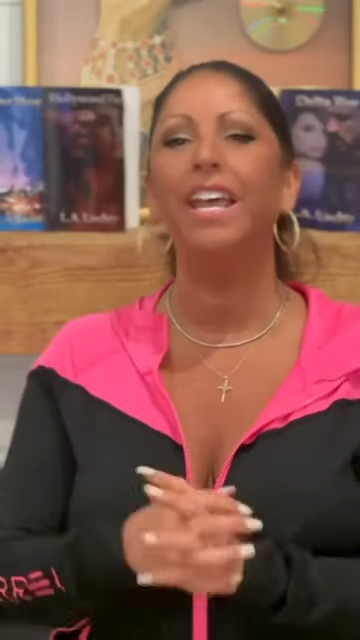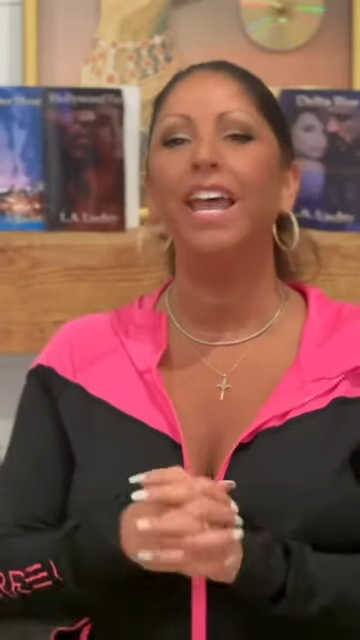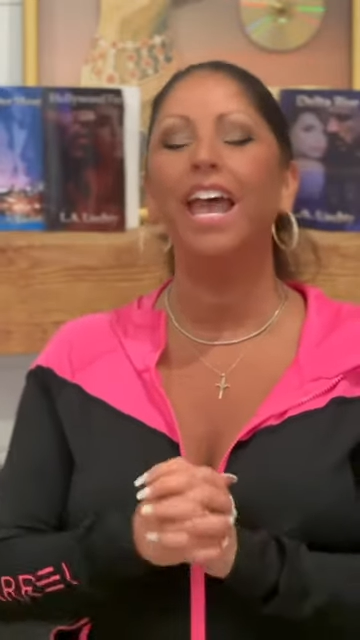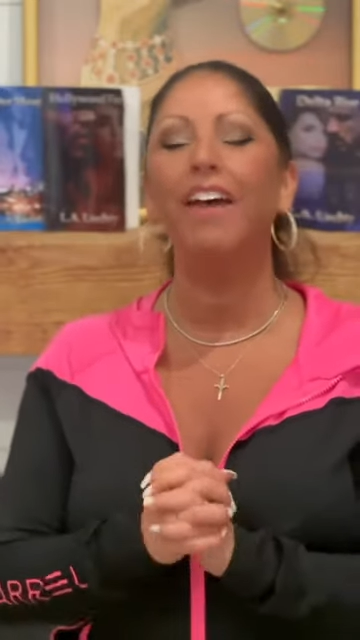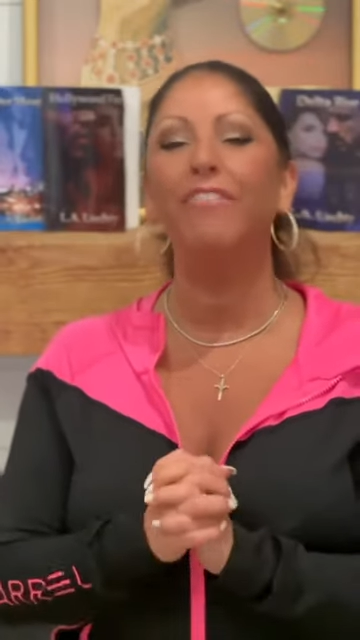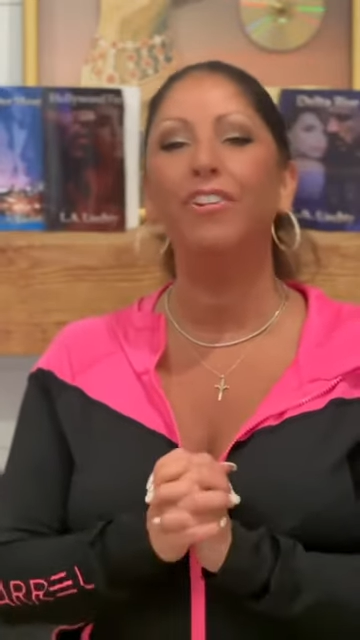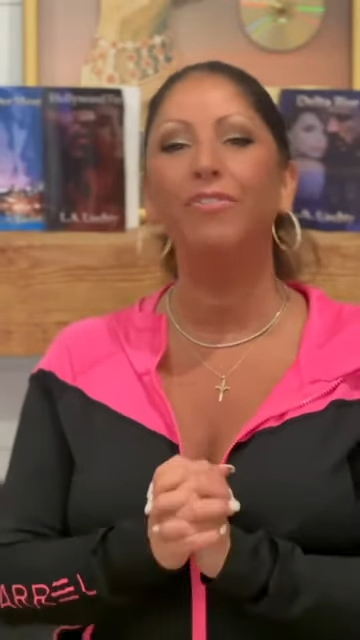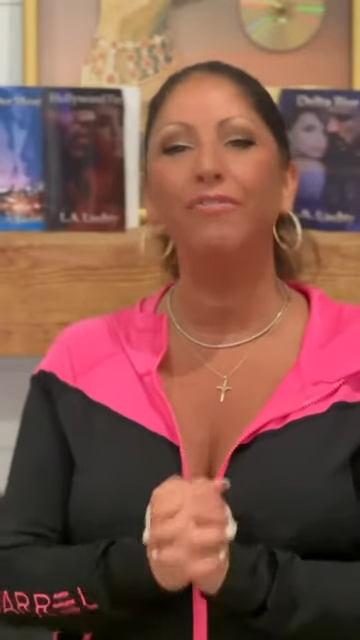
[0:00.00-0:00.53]

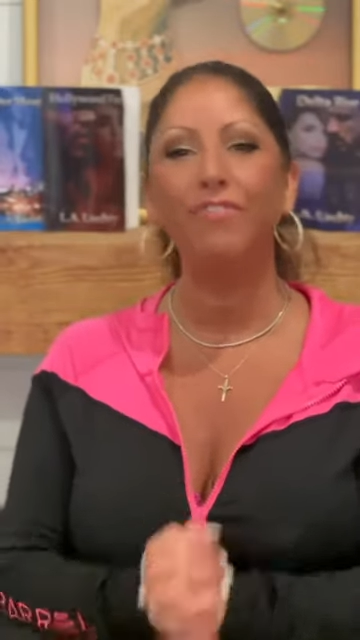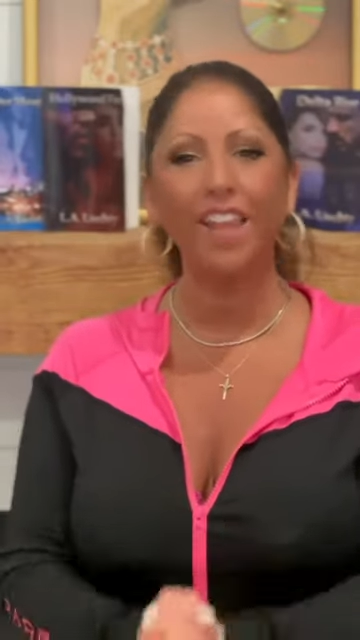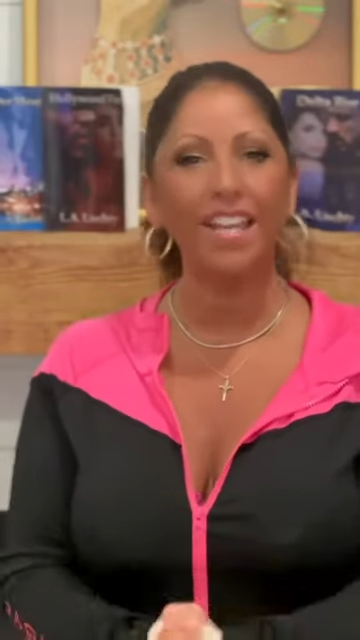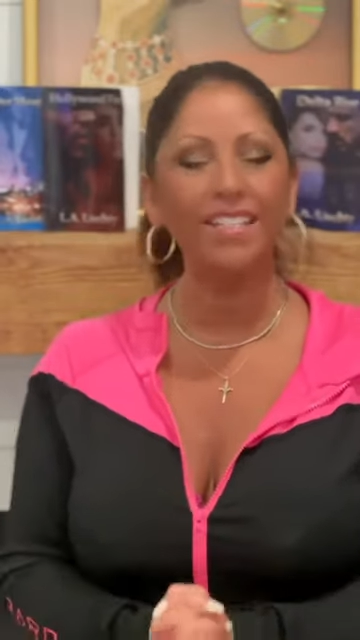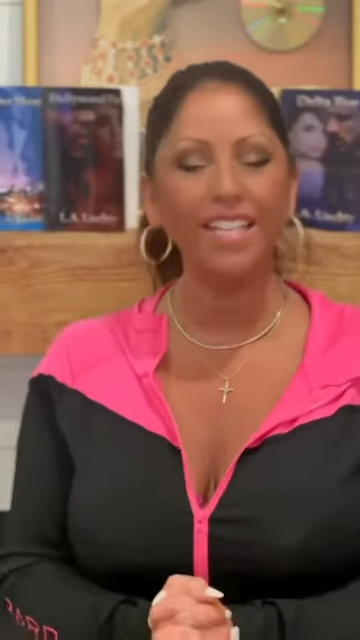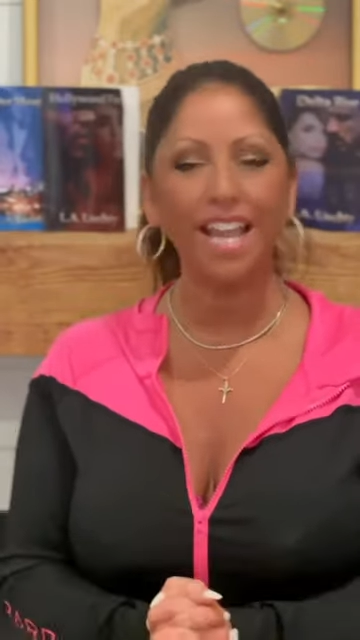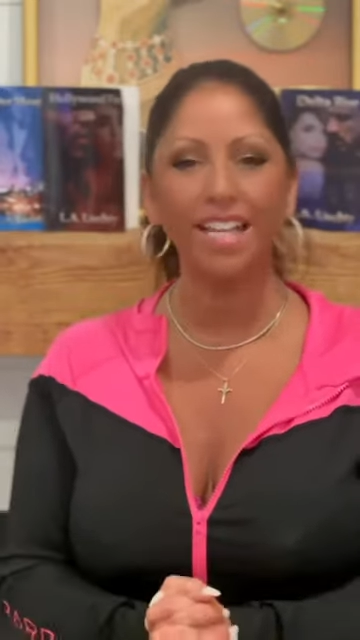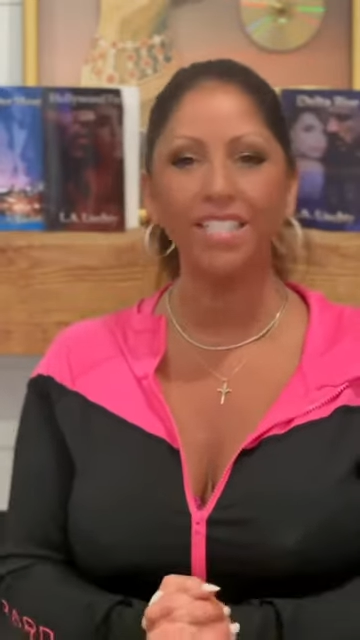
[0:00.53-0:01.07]
Have a
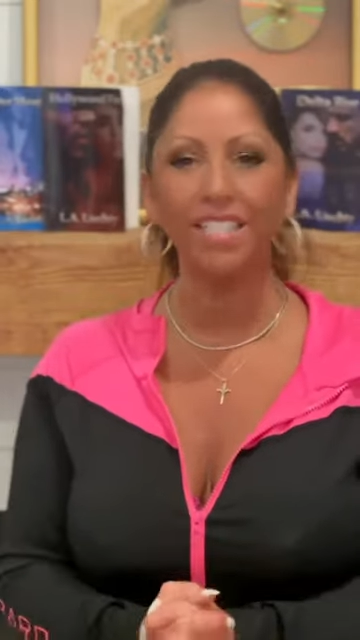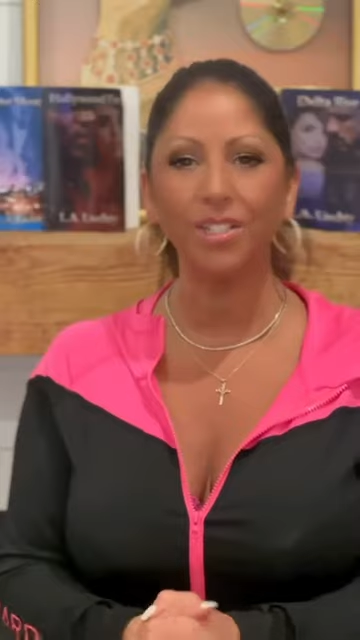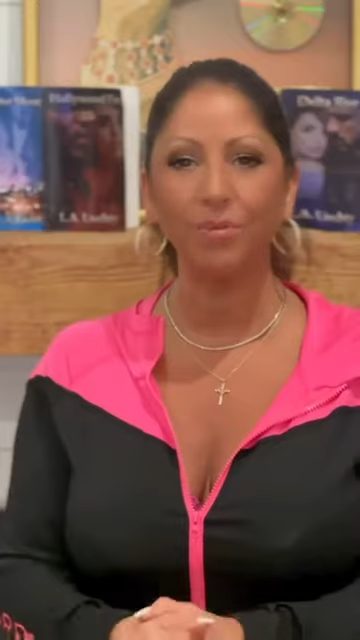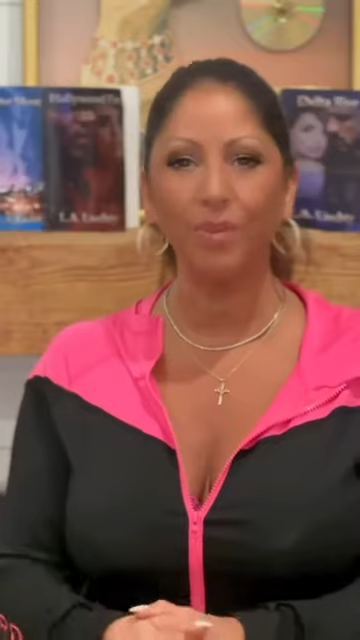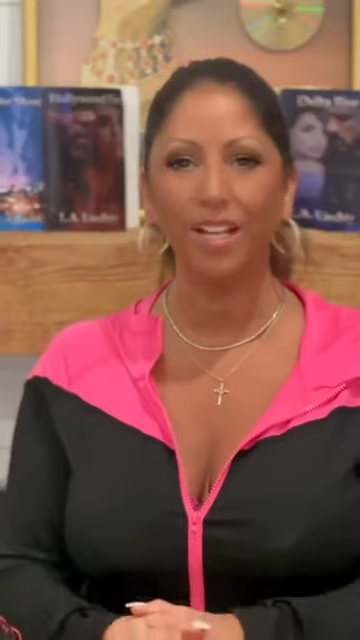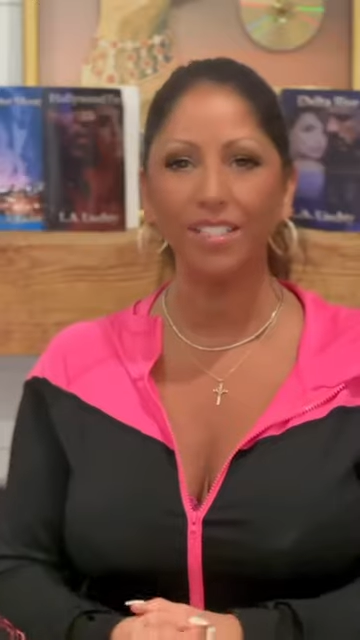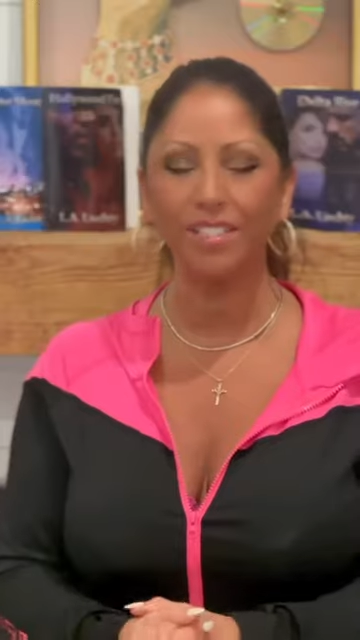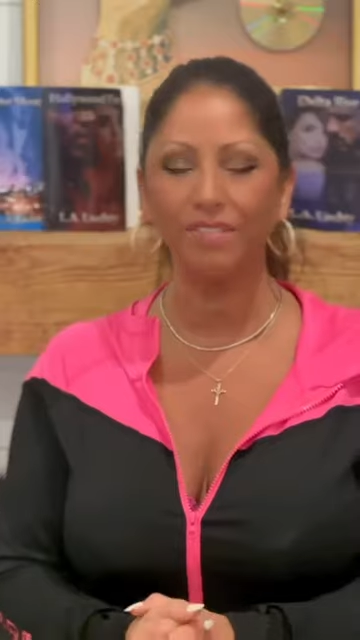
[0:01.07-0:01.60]
fantastic
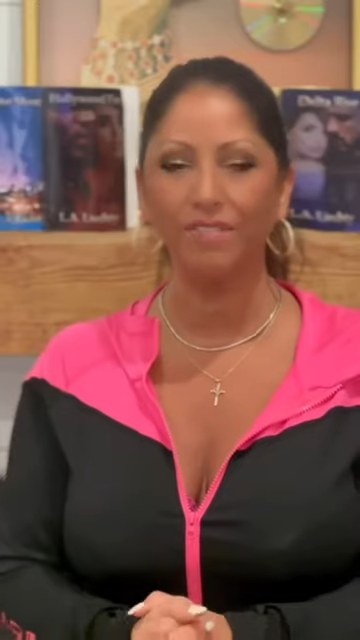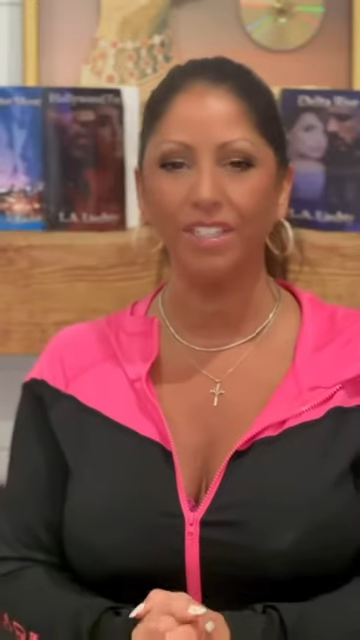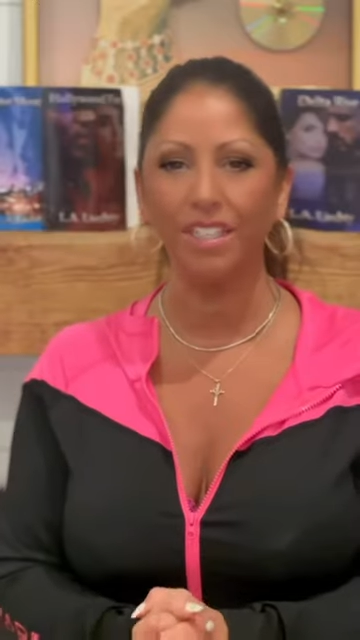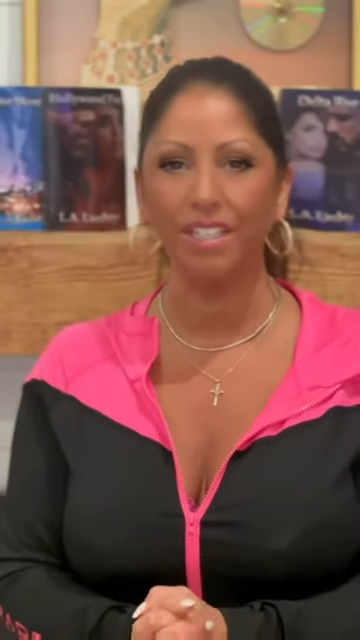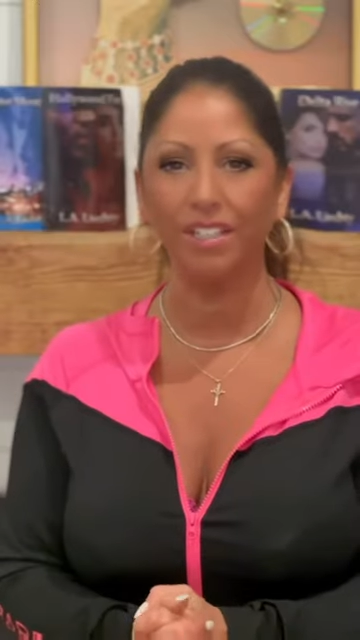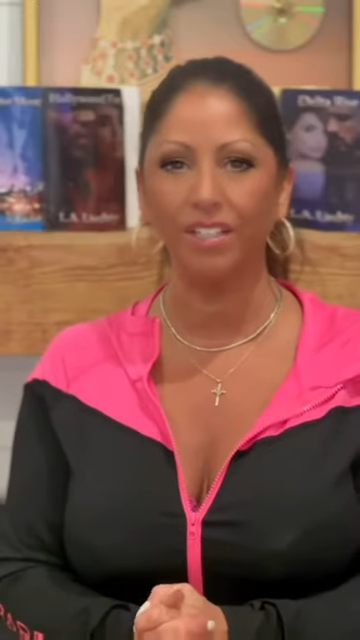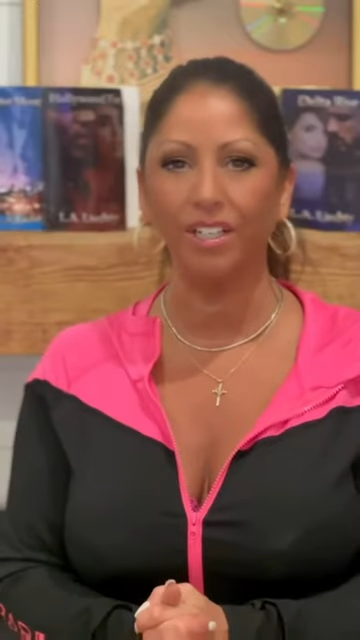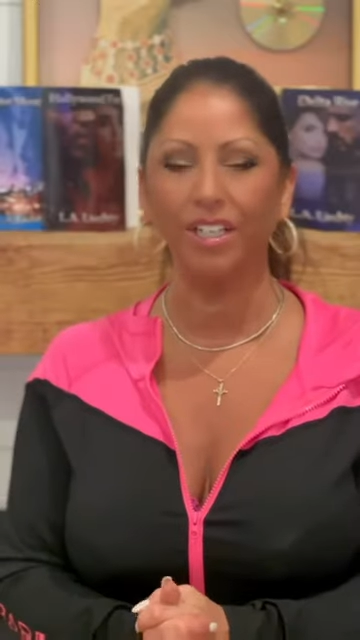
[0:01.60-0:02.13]
rest of the
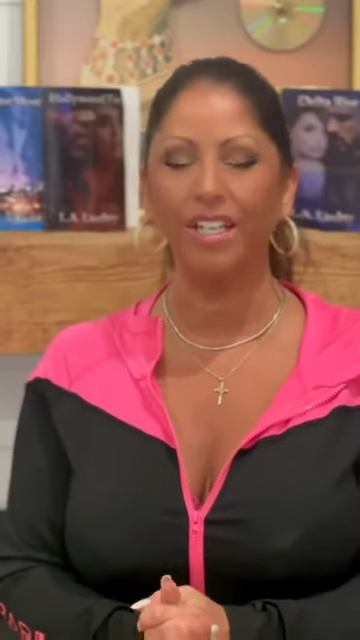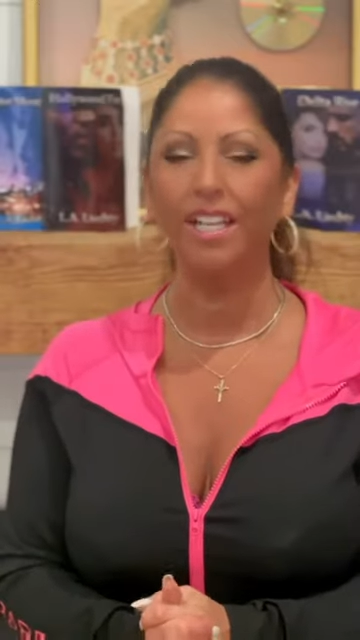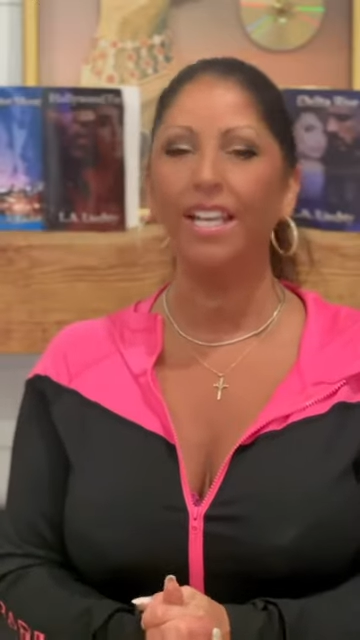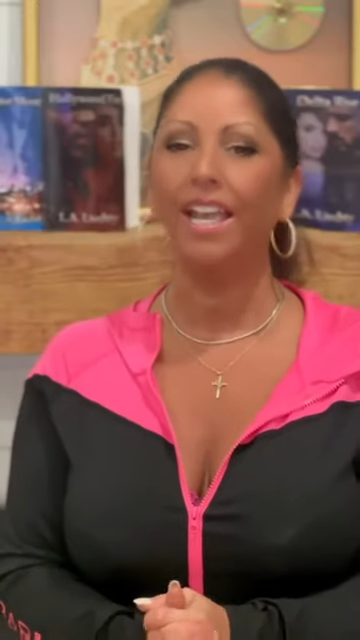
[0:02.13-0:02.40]
year